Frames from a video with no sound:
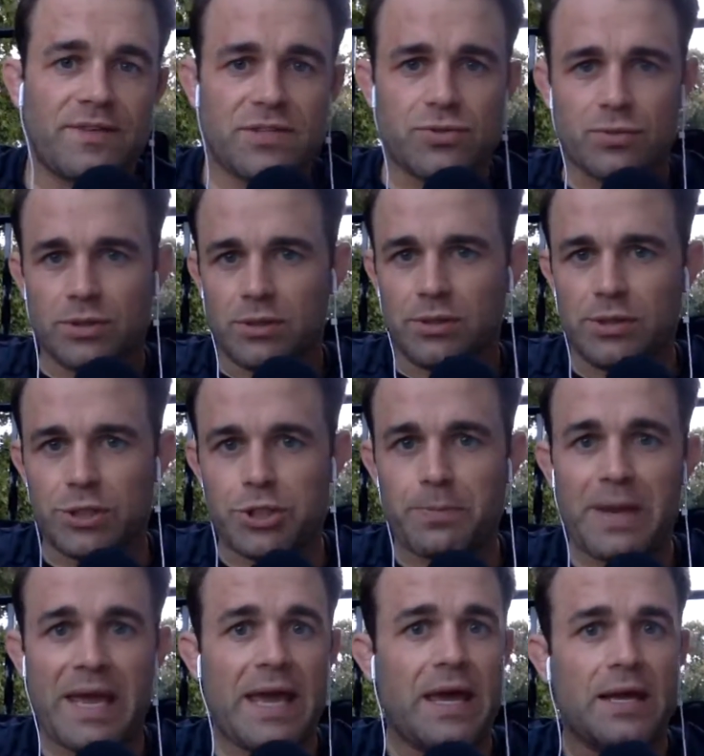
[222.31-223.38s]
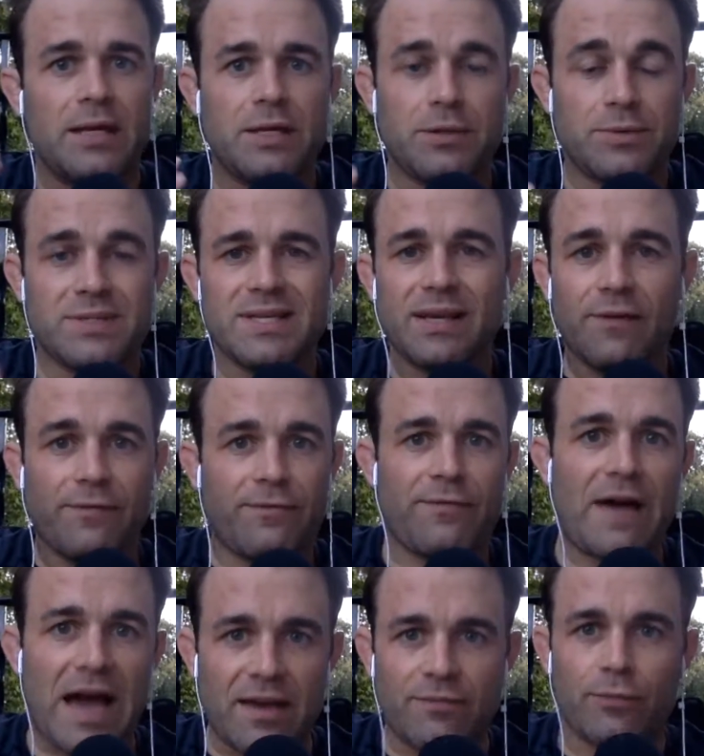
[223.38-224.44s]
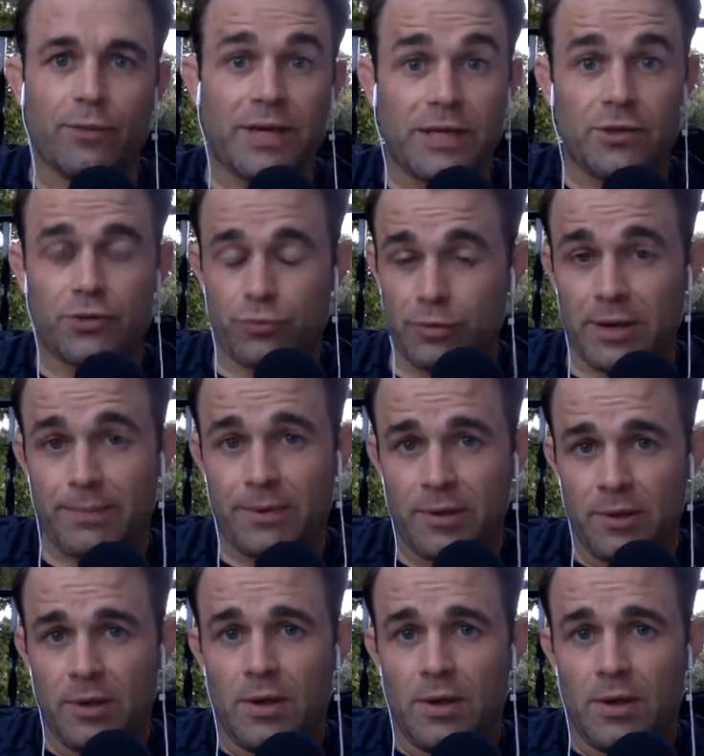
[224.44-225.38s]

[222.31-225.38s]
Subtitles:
Israel, and Japan, and it was like a 5-week trip.